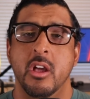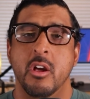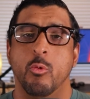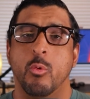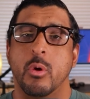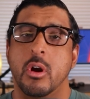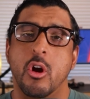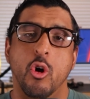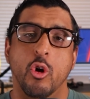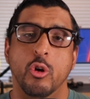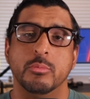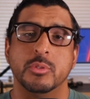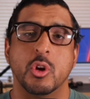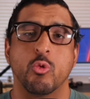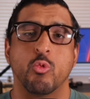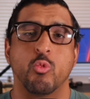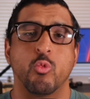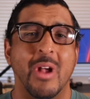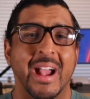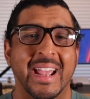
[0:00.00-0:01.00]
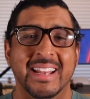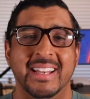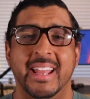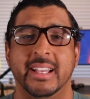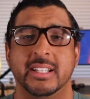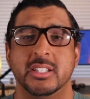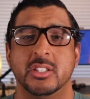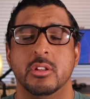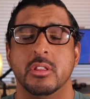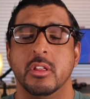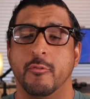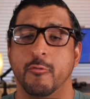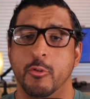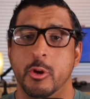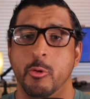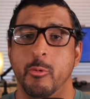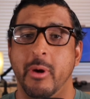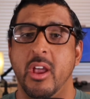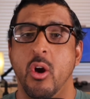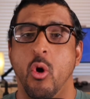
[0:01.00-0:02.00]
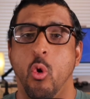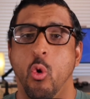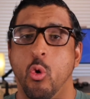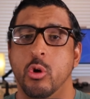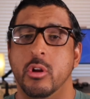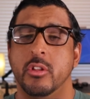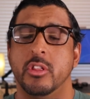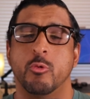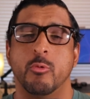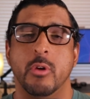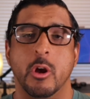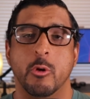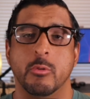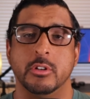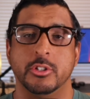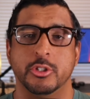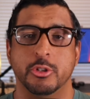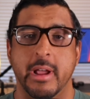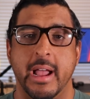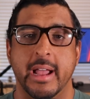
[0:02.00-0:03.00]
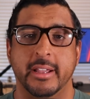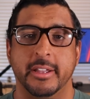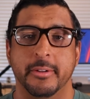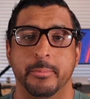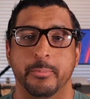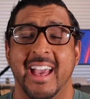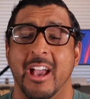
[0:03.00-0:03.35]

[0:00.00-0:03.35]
where homes are right next to the freeway or the railroad track.